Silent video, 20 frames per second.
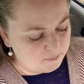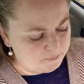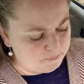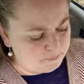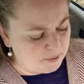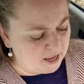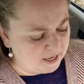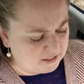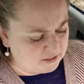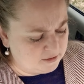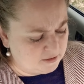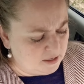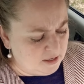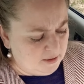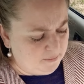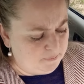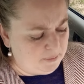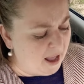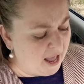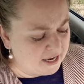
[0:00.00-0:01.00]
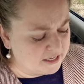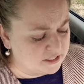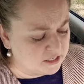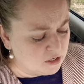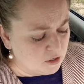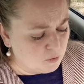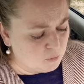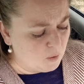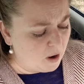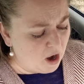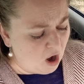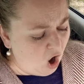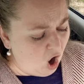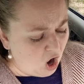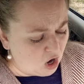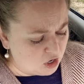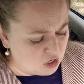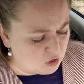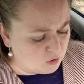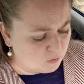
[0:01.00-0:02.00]
"Pat! Pat! Where
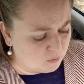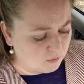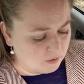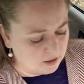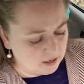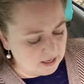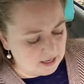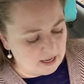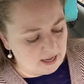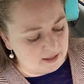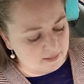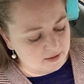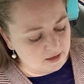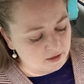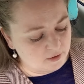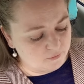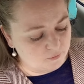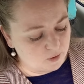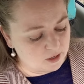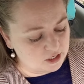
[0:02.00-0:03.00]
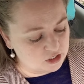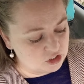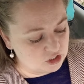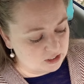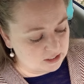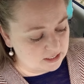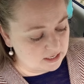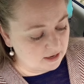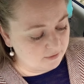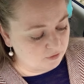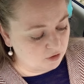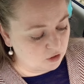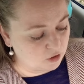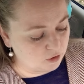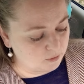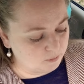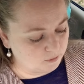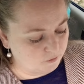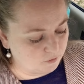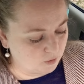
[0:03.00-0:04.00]
are you?" And then a voice she had never
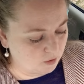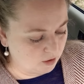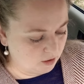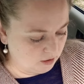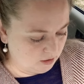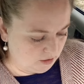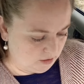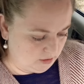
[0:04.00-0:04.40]
heard before.